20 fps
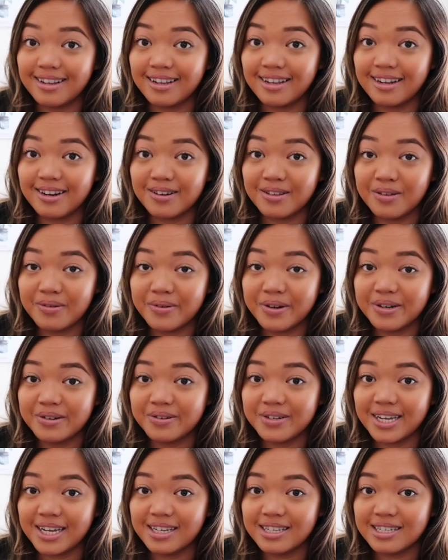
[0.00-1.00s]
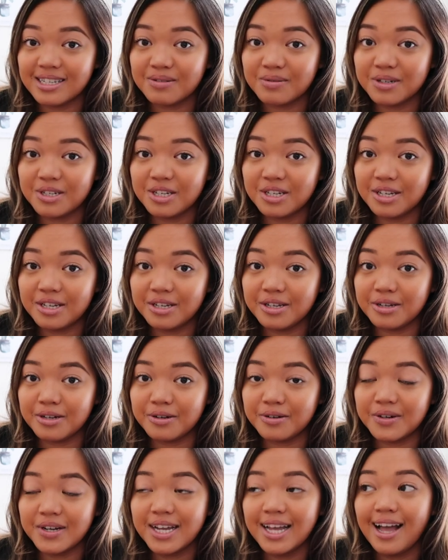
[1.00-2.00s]
you're the one who tells us what to
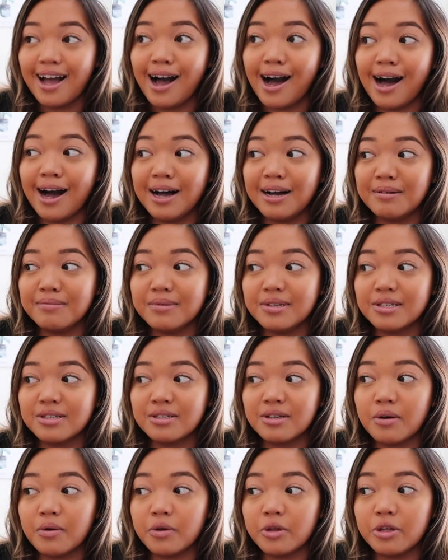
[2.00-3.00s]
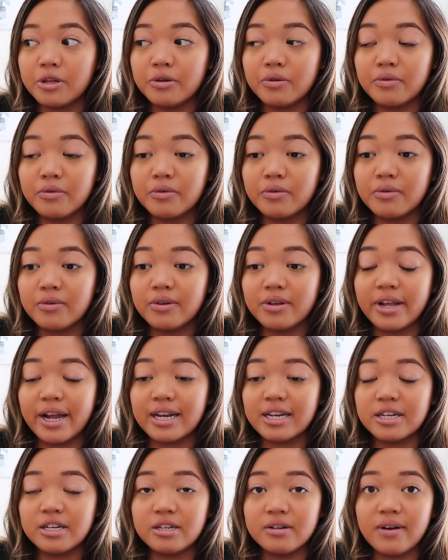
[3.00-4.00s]
do um, so you
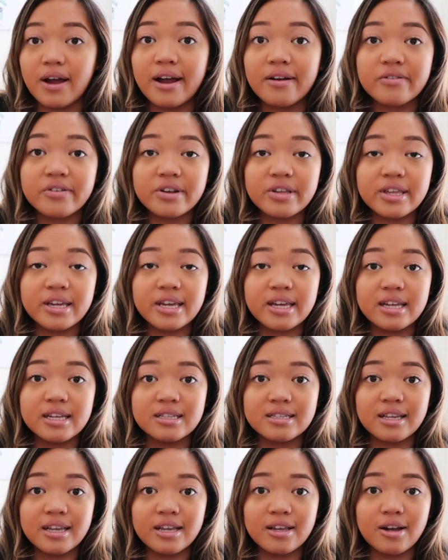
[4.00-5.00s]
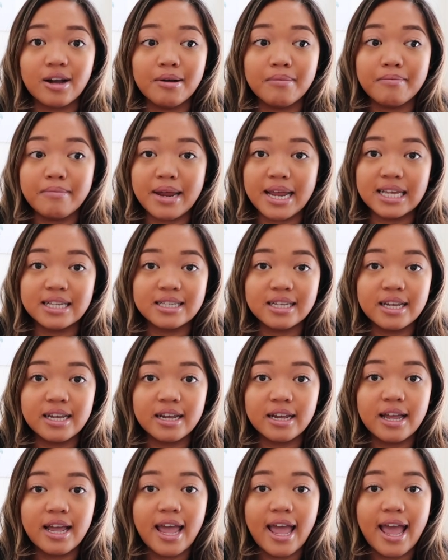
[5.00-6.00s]
get to do everything it's like
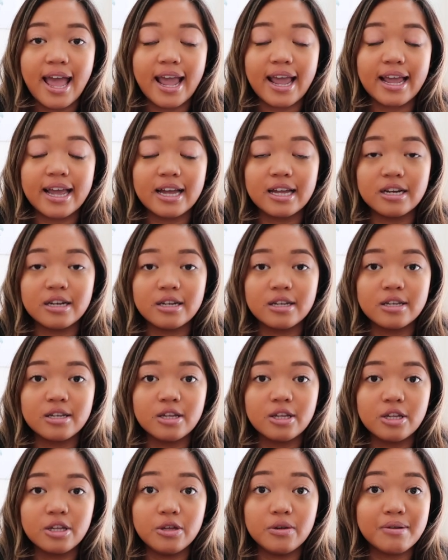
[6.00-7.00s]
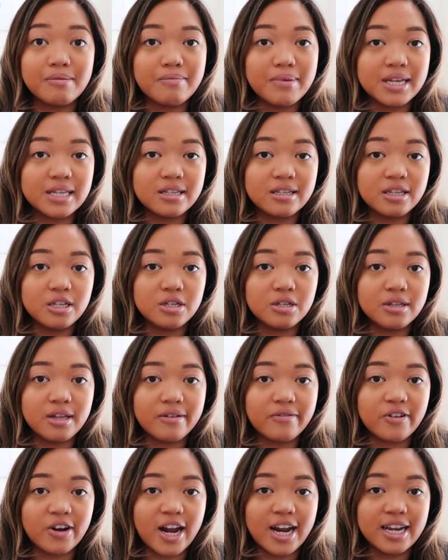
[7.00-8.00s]
amazing and you can basically do
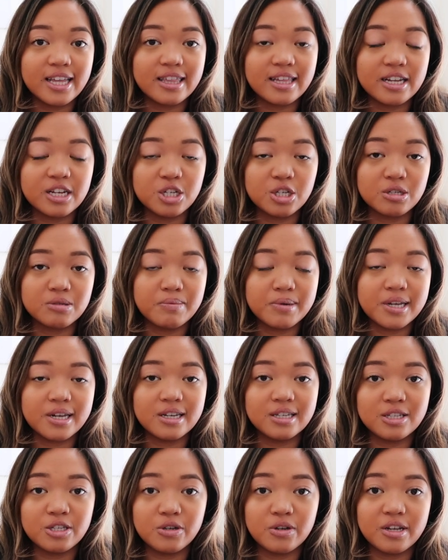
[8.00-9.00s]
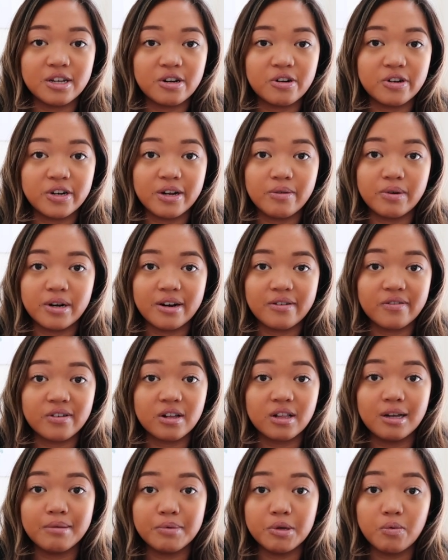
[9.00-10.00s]
that for anything just because you can create whatever
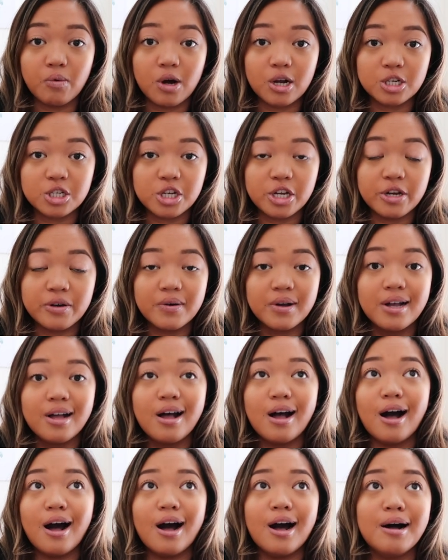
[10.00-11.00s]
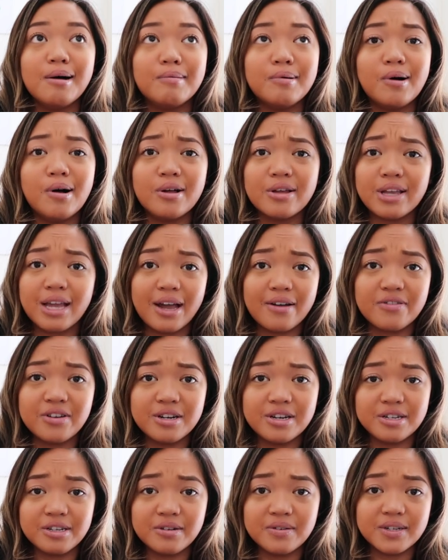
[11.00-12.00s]
club you want to um, all you have
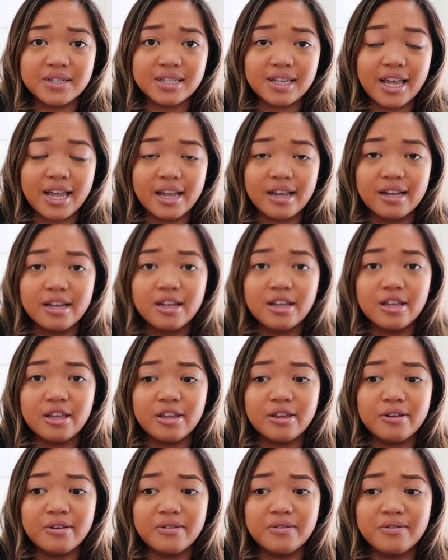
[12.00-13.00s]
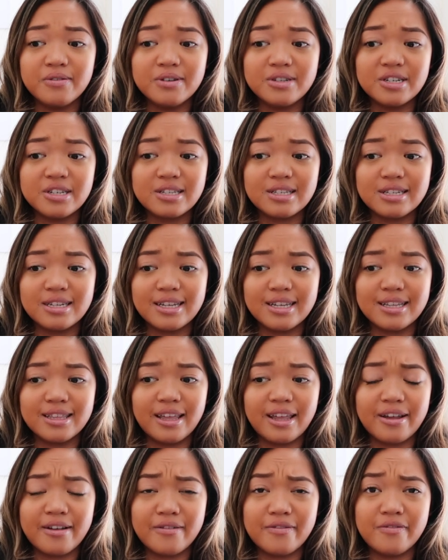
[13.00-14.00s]
to do is like you just need
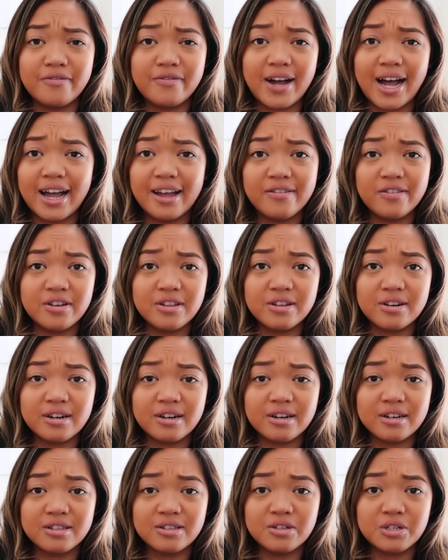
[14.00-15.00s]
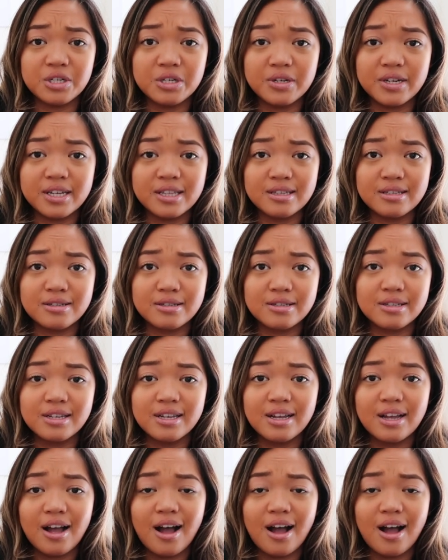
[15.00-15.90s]
like five other students